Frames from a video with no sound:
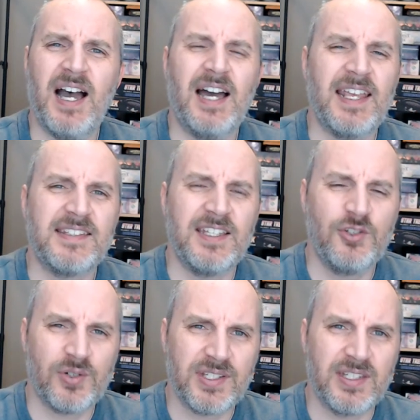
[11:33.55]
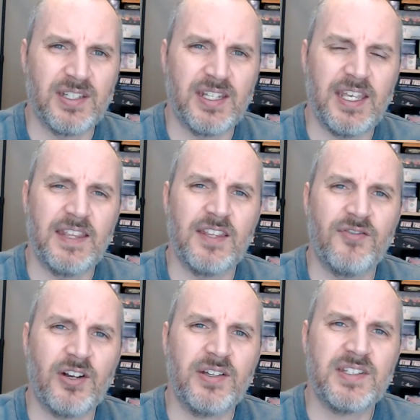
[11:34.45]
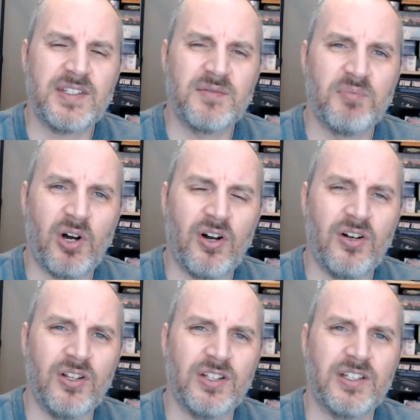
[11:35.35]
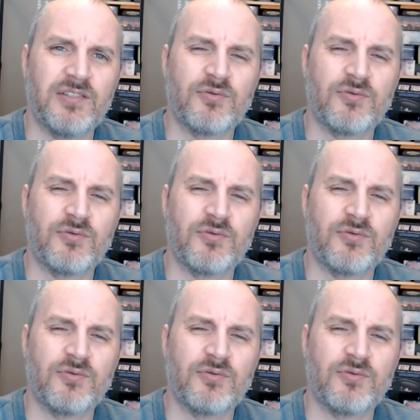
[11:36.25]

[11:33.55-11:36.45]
not as interested in the very small,